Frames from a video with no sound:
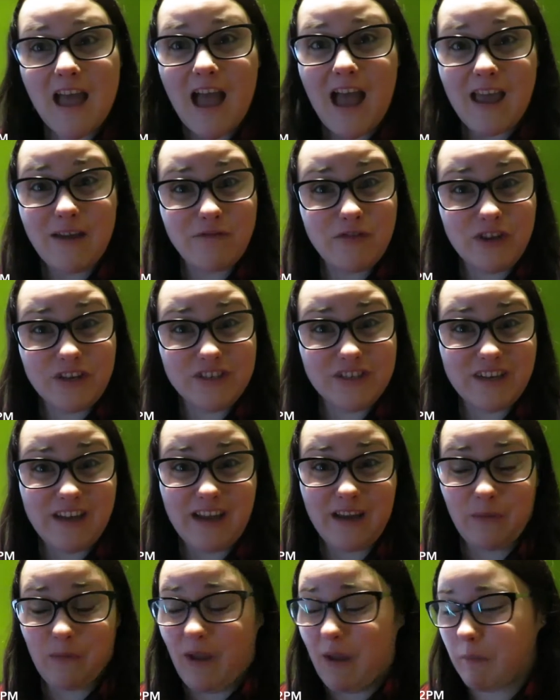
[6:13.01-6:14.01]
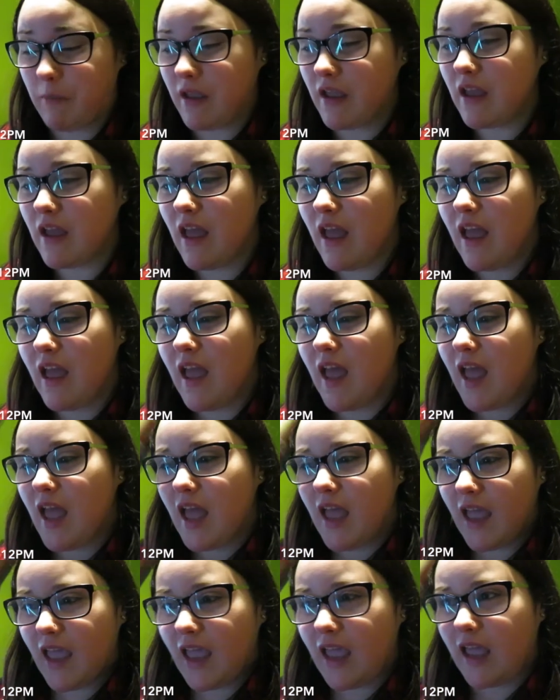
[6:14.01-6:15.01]
I've not done any wrapping,
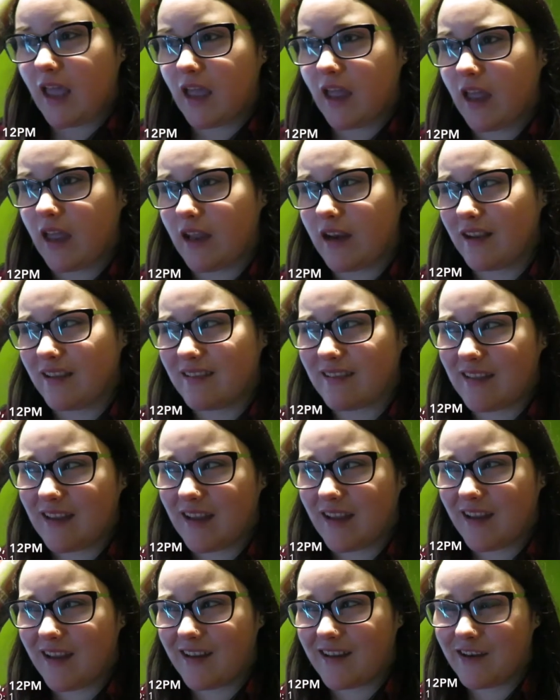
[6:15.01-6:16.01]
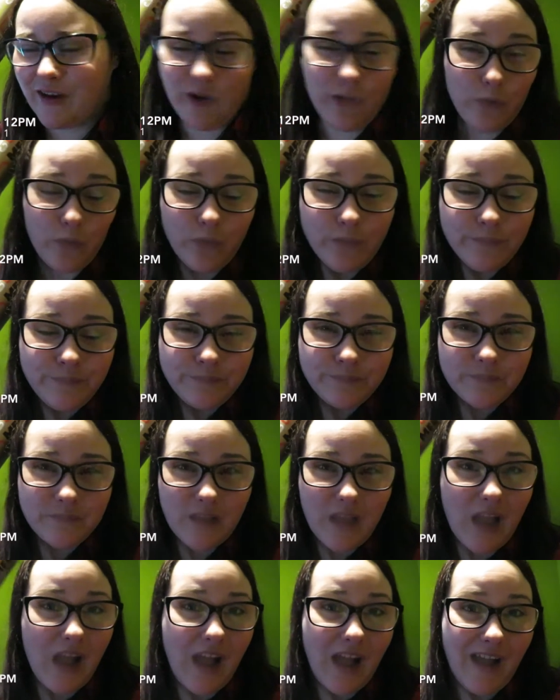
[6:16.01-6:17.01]
and it's like noon.
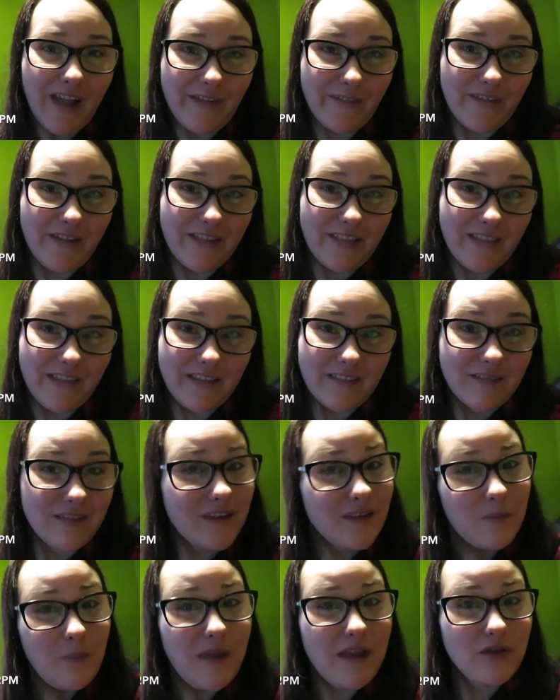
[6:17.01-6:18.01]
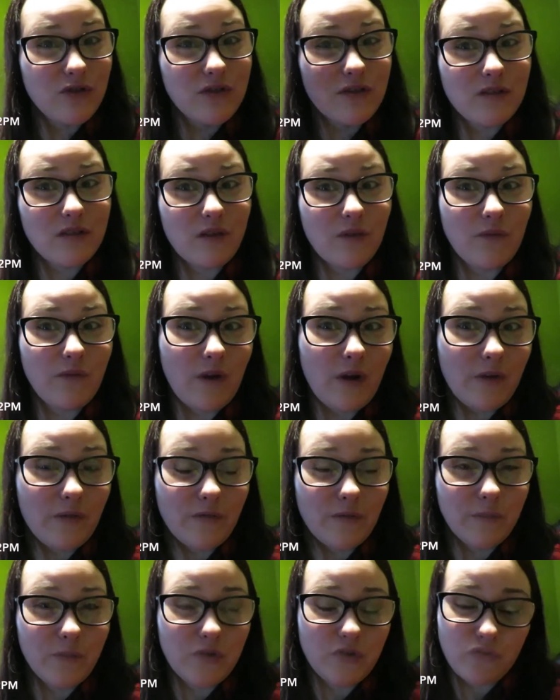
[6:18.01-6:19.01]
I read like 6 pages of Far
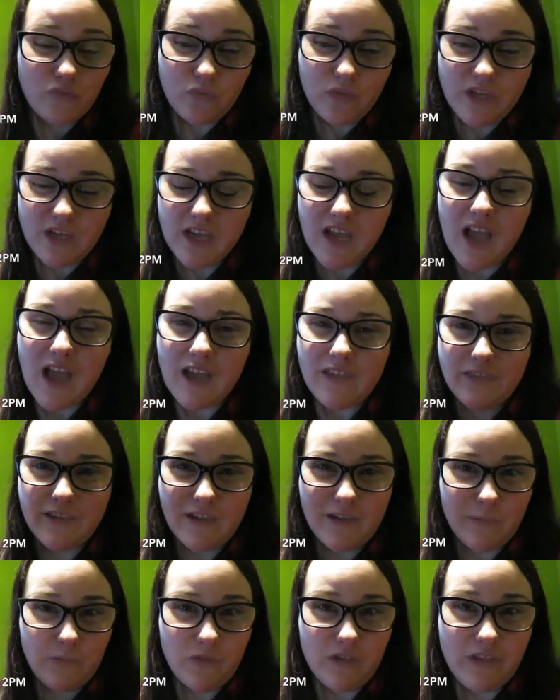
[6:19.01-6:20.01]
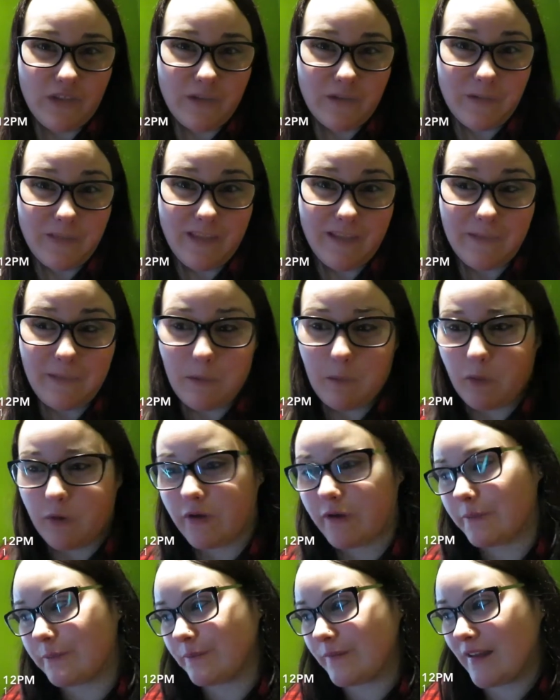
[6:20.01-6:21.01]
From the Tree. I think I'm really gonna like that
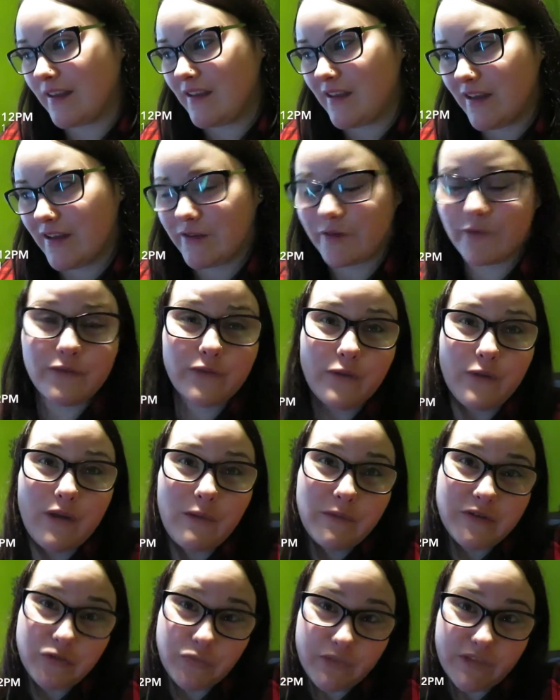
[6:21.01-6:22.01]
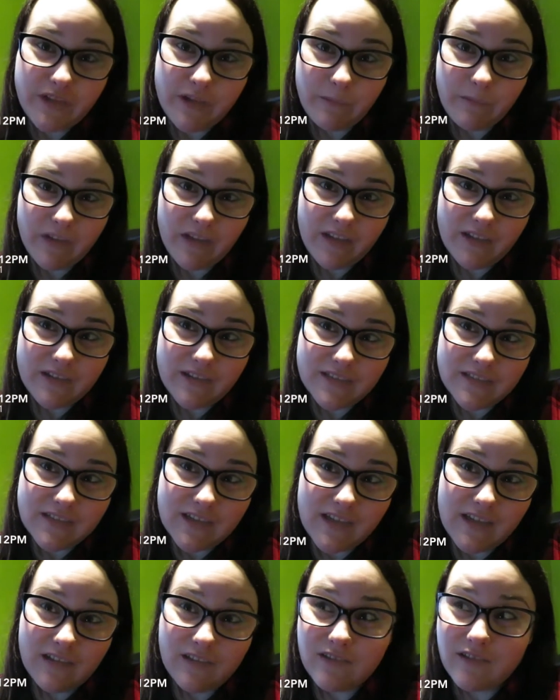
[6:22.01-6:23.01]
book. Don't know how much reading I'm gonna get done
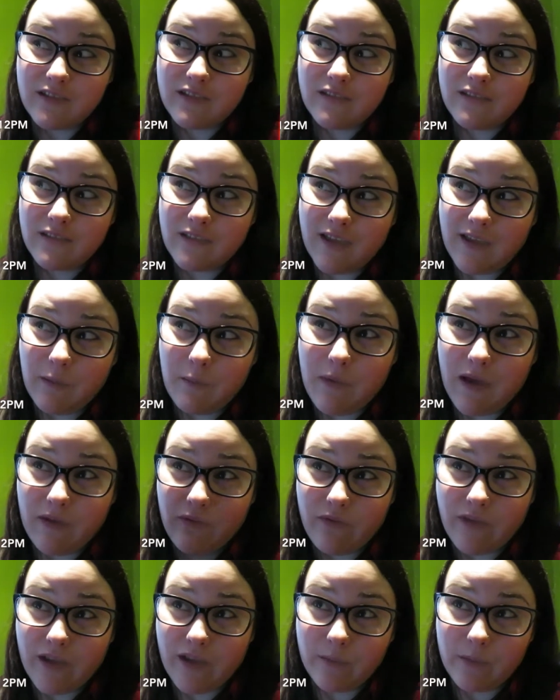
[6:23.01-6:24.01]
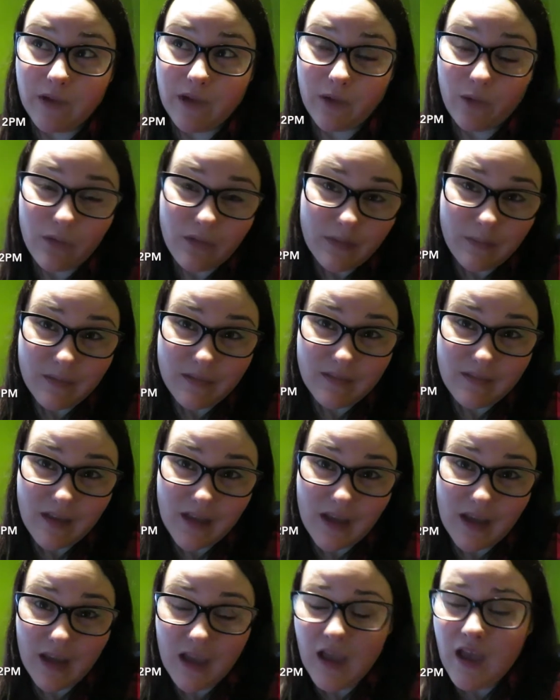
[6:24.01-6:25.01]
today because this is like my family Christmas
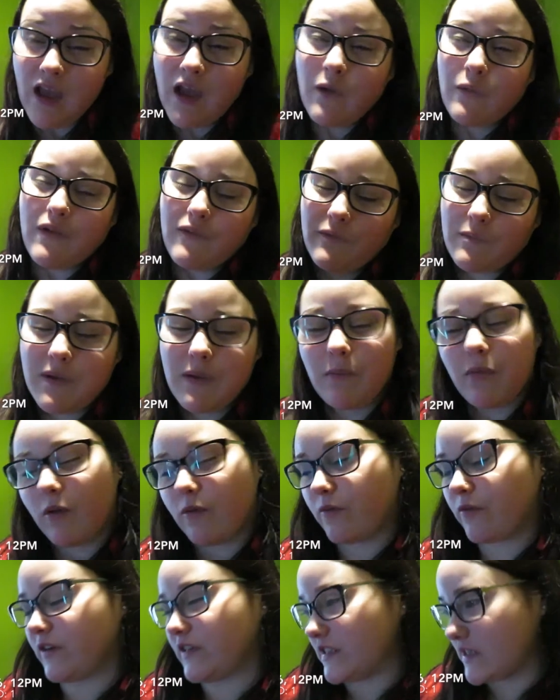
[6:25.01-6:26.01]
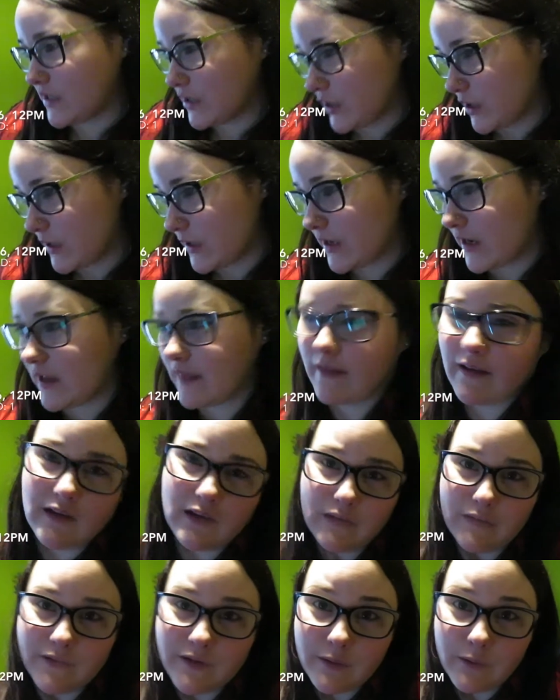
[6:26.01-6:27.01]
day. Bring people for dinner, and
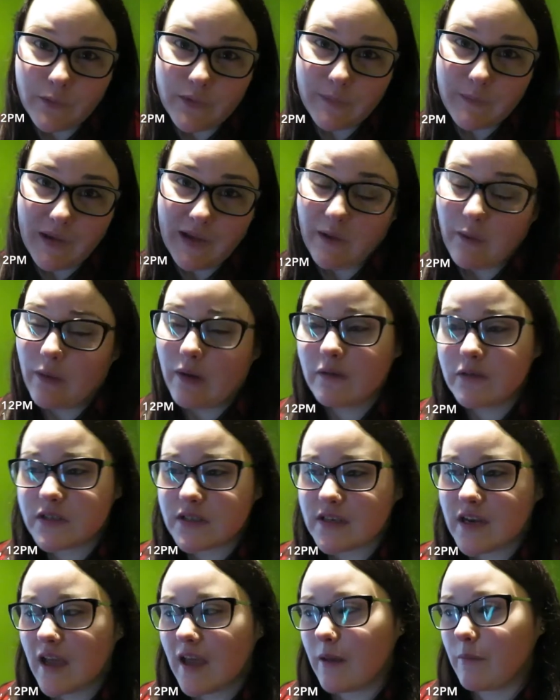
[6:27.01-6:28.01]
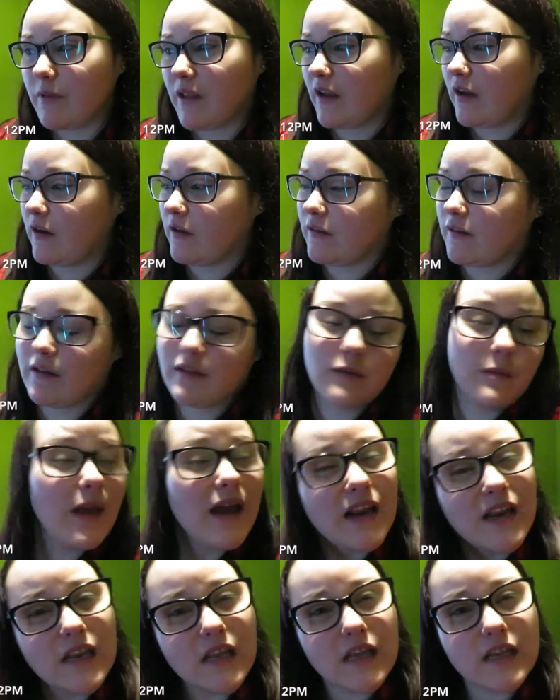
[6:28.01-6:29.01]
then we might go out tonight, play Cards Against
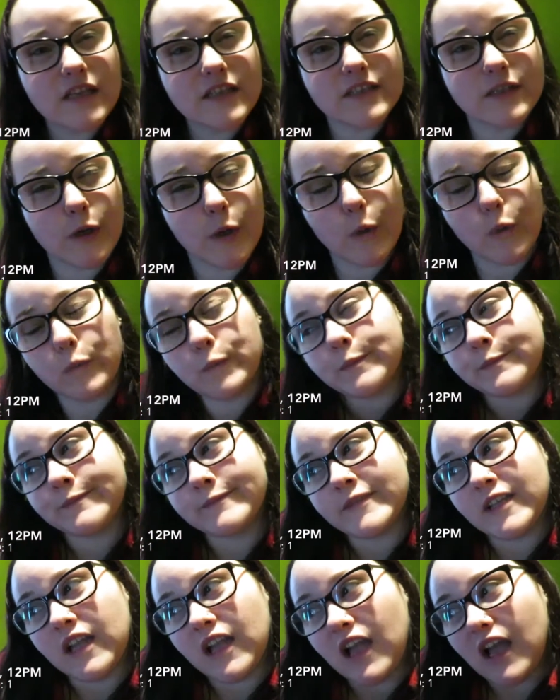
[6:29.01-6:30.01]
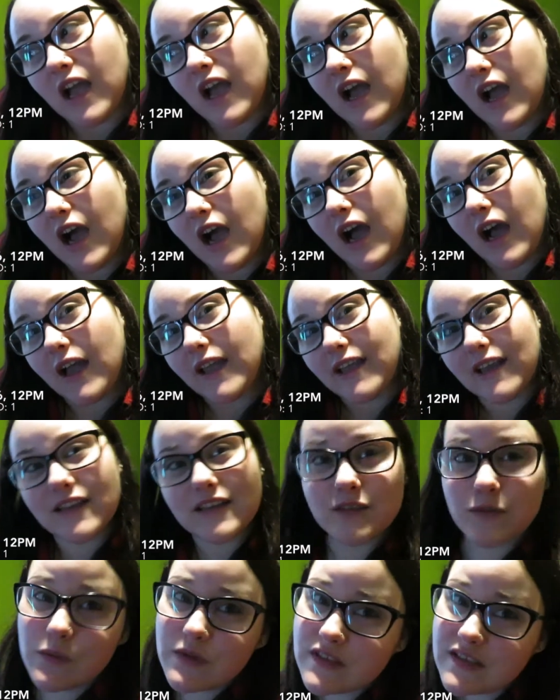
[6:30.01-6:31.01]
Humanity. So I
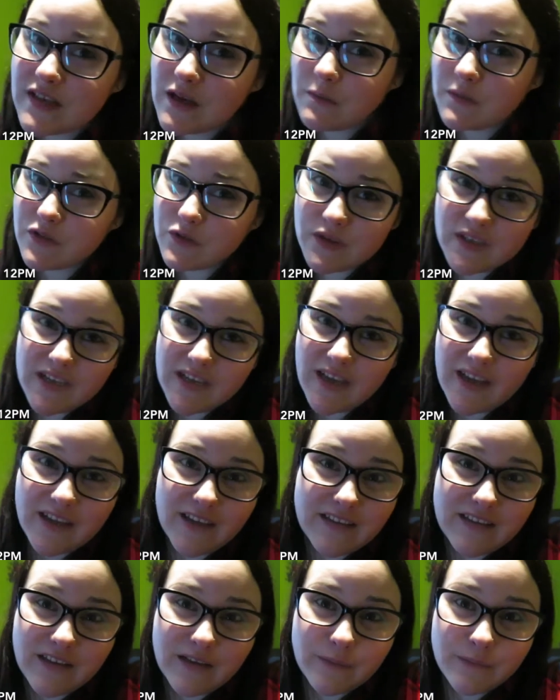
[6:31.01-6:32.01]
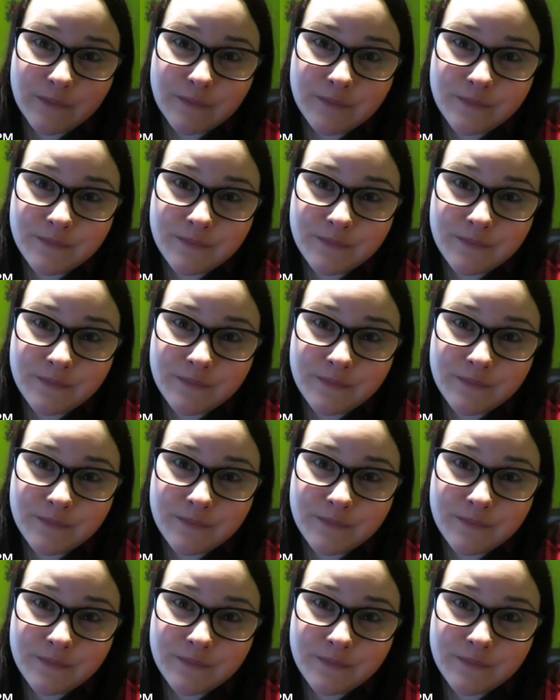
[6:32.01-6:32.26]
guess we'll see how much reading I get done.